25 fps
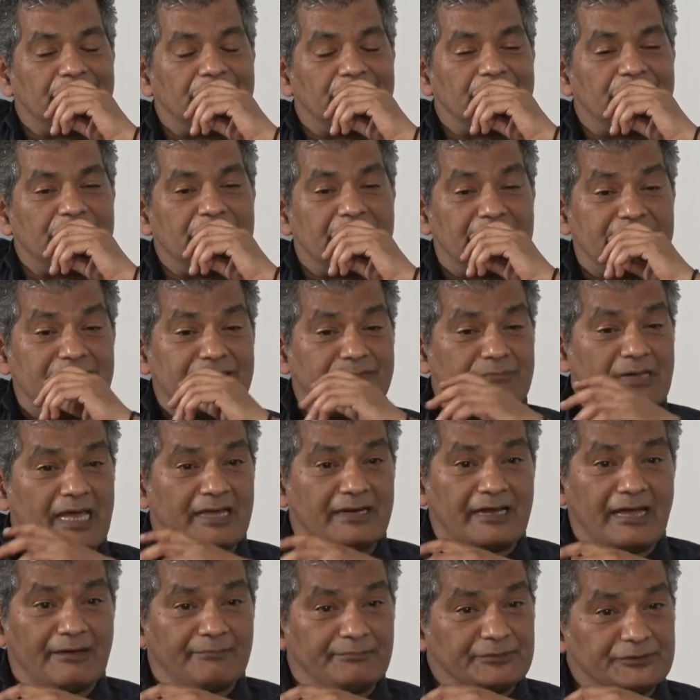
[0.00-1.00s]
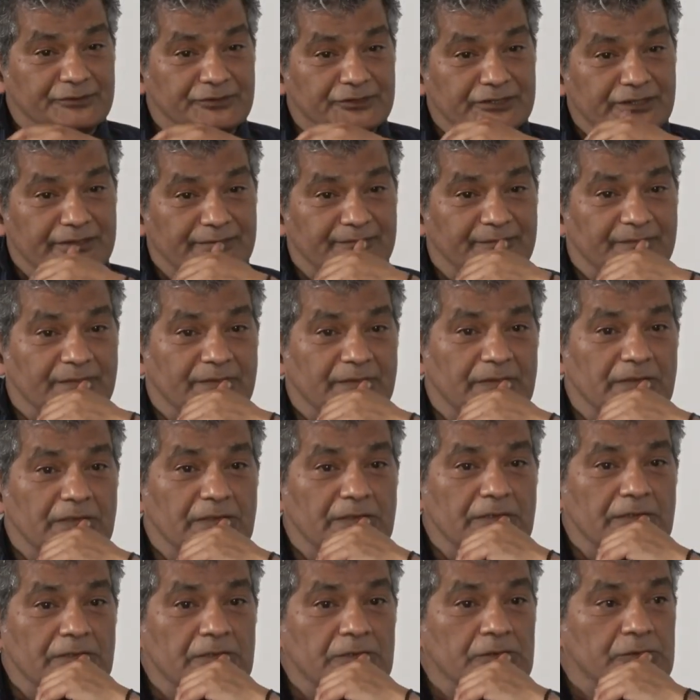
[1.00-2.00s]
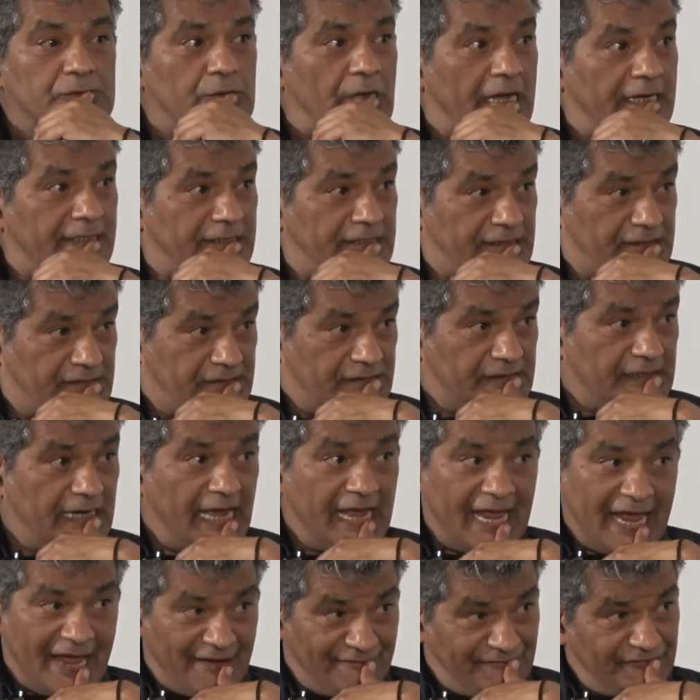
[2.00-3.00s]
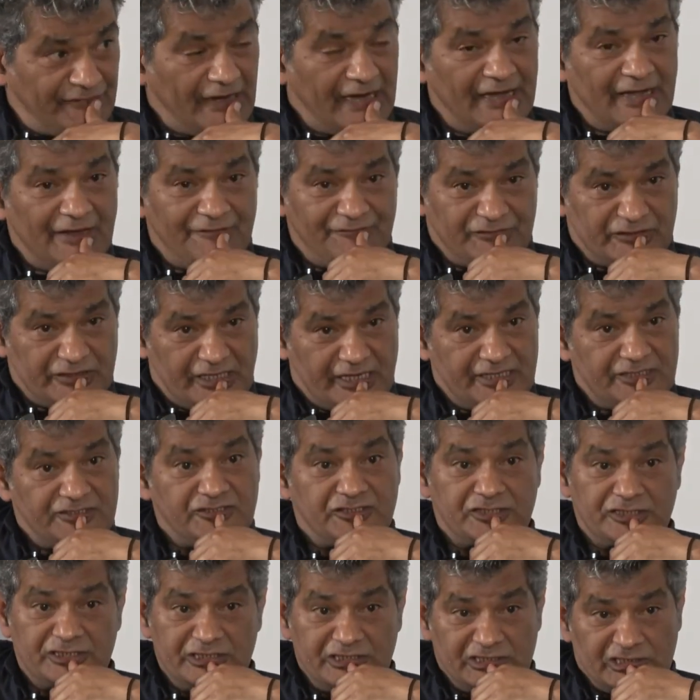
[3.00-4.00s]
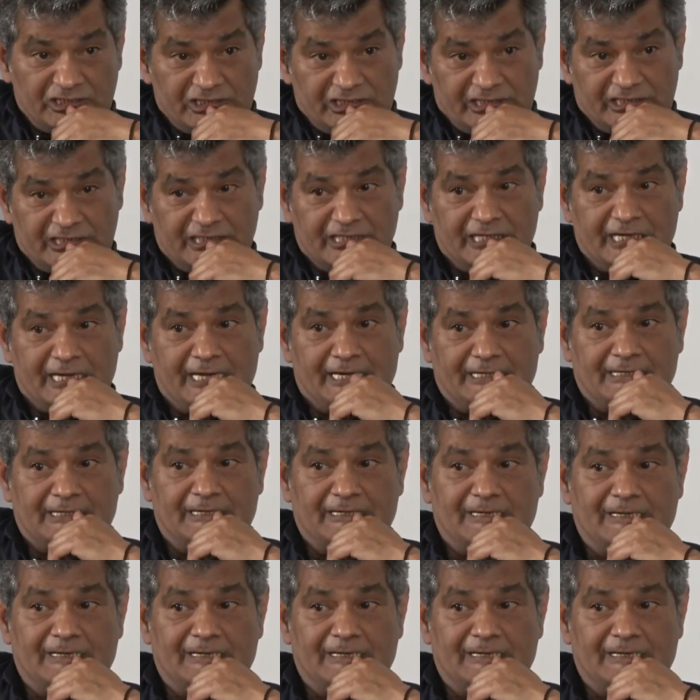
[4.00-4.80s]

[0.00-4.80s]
Nothing bad happens to them. So I have tried seriously, and